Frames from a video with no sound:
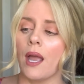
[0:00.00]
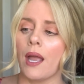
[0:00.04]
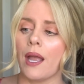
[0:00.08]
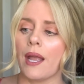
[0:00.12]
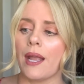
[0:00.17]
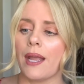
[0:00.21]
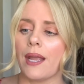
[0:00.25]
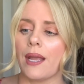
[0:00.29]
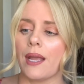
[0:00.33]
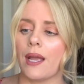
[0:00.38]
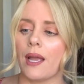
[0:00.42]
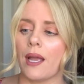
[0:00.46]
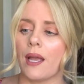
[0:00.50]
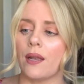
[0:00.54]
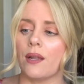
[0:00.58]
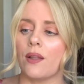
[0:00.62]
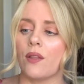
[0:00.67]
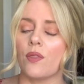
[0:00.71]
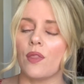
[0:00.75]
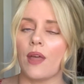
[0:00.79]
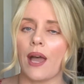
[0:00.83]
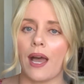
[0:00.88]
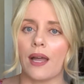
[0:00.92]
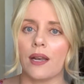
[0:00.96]
And
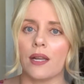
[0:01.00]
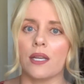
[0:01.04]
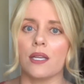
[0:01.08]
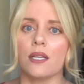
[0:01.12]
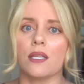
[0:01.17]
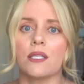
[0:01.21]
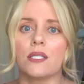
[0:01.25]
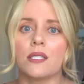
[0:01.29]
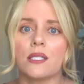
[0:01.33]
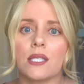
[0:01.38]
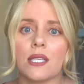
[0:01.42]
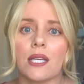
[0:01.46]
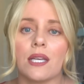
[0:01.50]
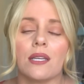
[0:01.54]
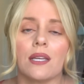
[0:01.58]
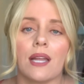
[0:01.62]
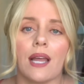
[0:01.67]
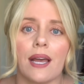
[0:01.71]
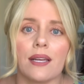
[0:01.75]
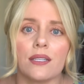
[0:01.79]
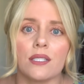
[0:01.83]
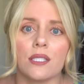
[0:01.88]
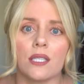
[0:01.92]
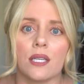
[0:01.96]
that is in
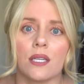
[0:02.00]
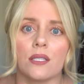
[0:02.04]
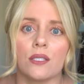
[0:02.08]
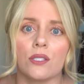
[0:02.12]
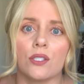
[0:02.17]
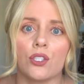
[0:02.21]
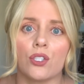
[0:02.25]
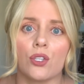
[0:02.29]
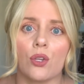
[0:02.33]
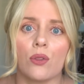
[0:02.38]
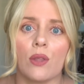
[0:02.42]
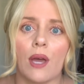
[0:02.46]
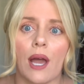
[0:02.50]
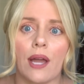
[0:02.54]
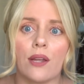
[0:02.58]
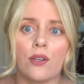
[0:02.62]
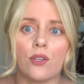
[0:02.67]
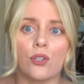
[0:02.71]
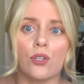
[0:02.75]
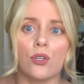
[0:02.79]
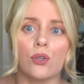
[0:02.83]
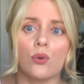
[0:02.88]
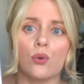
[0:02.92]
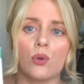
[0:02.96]
essence so
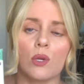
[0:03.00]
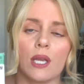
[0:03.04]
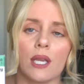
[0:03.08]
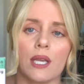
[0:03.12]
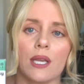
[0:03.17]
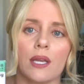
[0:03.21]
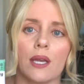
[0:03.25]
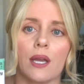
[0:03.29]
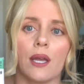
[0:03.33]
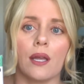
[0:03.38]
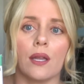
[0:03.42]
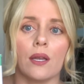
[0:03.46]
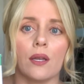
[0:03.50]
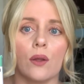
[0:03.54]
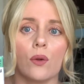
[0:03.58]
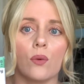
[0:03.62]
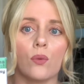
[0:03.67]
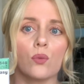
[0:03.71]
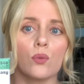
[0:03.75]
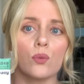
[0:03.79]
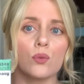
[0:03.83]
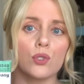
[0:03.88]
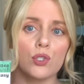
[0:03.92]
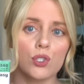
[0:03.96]
that you can
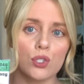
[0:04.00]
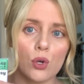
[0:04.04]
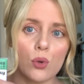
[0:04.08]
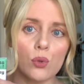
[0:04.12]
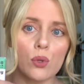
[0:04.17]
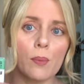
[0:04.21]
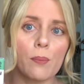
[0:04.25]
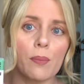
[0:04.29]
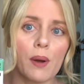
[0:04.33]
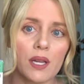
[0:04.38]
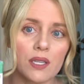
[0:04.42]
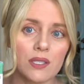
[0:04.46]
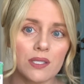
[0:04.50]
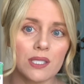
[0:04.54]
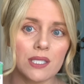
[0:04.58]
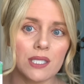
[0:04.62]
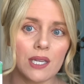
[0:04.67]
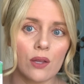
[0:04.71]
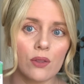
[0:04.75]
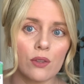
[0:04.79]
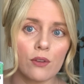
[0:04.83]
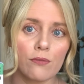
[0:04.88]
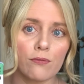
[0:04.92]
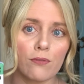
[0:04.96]
sew the buttons
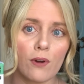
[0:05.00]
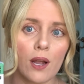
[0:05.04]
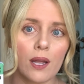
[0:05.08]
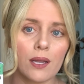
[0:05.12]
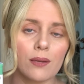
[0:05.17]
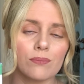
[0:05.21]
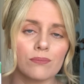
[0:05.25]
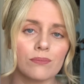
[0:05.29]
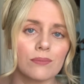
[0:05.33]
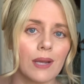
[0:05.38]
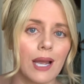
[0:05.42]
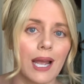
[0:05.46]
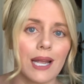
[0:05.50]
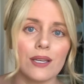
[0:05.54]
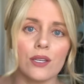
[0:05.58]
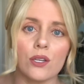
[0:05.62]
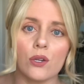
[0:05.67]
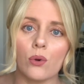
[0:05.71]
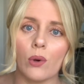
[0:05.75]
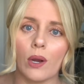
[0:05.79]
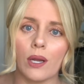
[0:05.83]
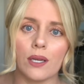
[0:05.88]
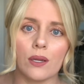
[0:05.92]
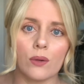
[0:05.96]
down the front. I
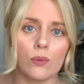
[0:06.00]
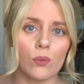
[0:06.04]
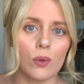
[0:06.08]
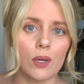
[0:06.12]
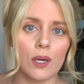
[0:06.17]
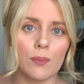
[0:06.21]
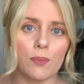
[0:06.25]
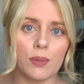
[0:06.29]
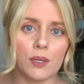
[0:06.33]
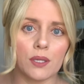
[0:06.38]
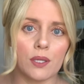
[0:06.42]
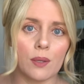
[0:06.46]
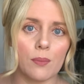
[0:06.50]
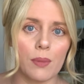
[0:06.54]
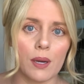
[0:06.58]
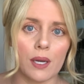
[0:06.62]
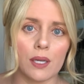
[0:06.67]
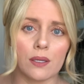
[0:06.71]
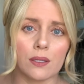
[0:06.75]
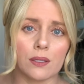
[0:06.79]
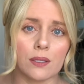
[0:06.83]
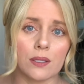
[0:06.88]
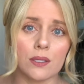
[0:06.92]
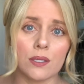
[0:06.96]
knew I didn't want to put the
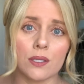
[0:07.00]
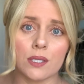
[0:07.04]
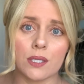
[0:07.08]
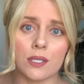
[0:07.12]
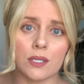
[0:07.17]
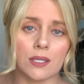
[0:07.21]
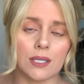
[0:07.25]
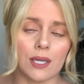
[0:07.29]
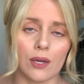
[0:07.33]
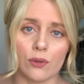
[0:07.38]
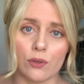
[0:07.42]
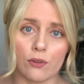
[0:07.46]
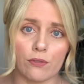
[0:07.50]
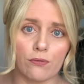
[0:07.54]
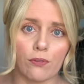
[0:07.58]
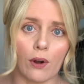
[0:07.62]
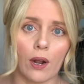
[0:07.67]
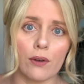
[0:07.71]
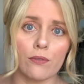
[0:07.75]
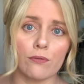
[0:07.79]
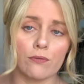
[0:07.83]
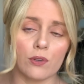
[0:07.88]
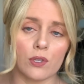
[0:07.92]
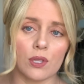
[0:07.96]
buttons down the
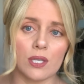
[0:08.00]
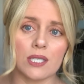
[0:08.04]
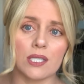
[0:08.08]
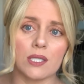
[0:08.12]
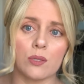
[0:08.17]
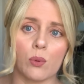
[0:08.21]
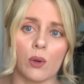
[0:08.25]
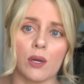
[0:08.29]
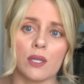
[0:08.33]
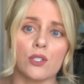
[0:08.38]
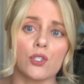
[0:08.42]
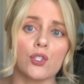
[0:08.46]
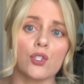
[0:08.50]
front for this one.